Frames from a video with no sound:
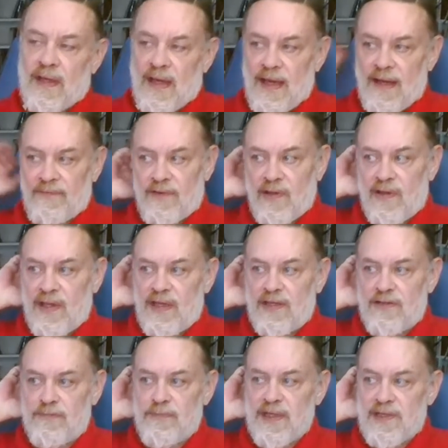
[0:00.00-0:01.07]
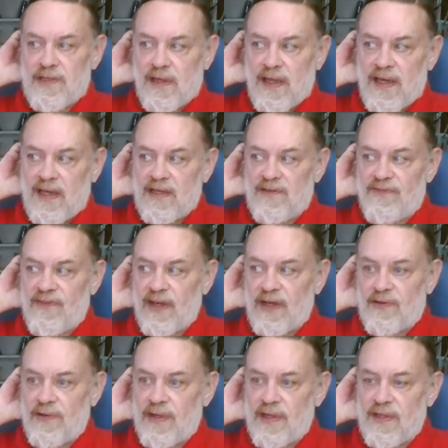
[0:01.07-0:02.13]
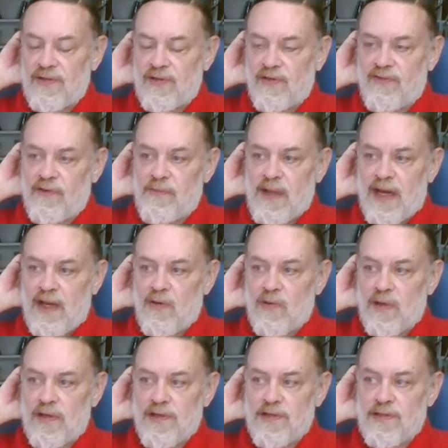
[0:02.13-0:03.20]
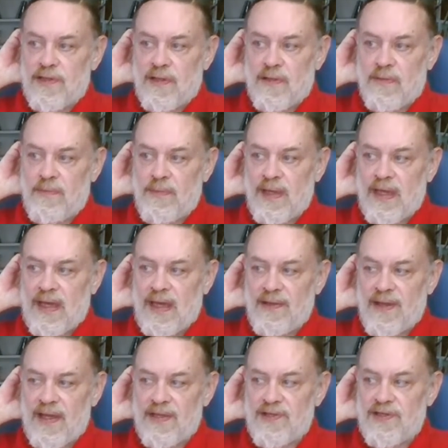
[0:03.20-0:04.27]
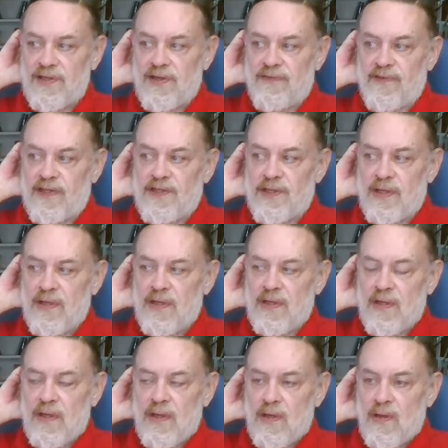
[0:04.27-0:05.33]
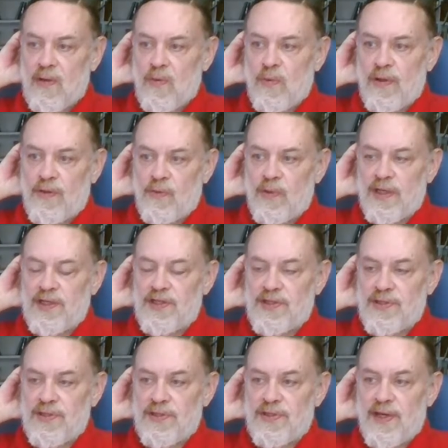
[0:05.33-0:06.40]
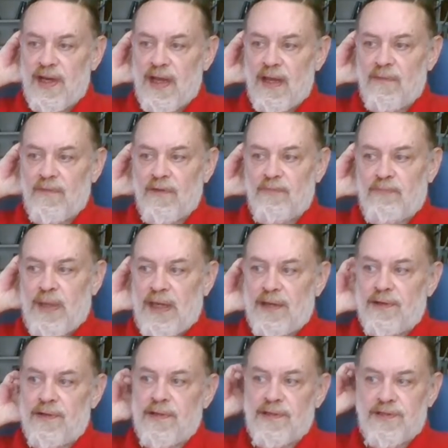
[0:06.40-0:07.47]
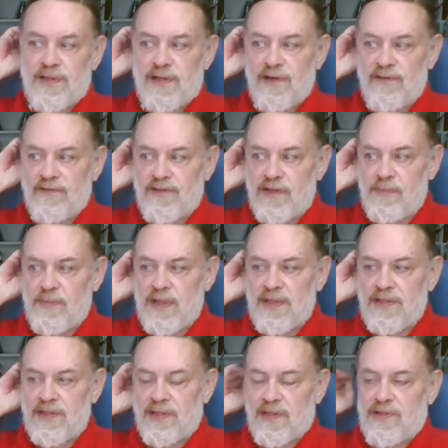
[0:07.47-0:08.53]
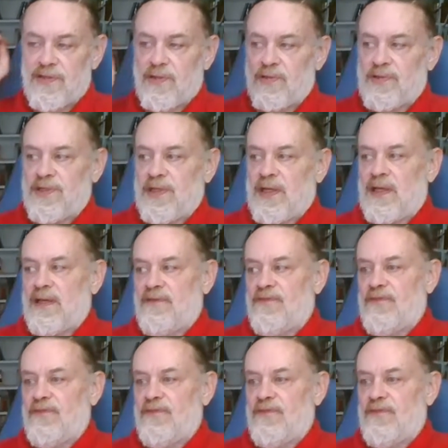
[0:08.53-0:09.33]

After these miscellaneous victories over many orders began that service with which the name of Petre deserves to be associated